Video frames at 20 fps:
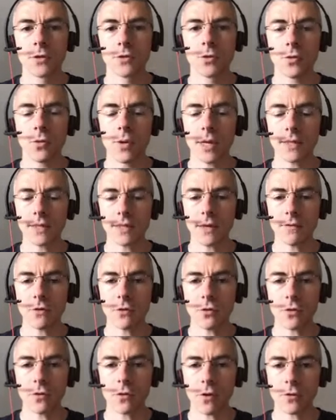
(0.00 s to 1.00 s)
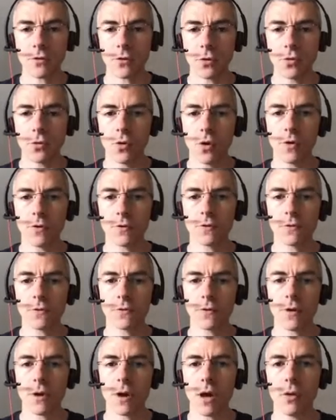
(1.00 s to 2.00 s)
So let's have an overview
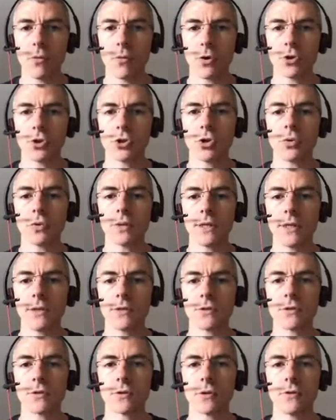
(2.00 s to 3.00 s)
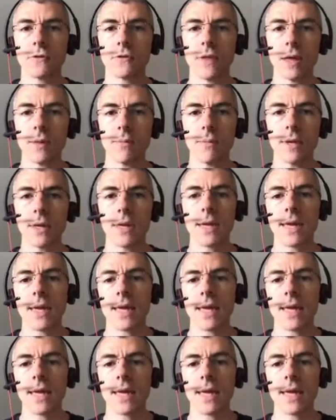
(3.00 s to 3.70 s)
of our journey to solve them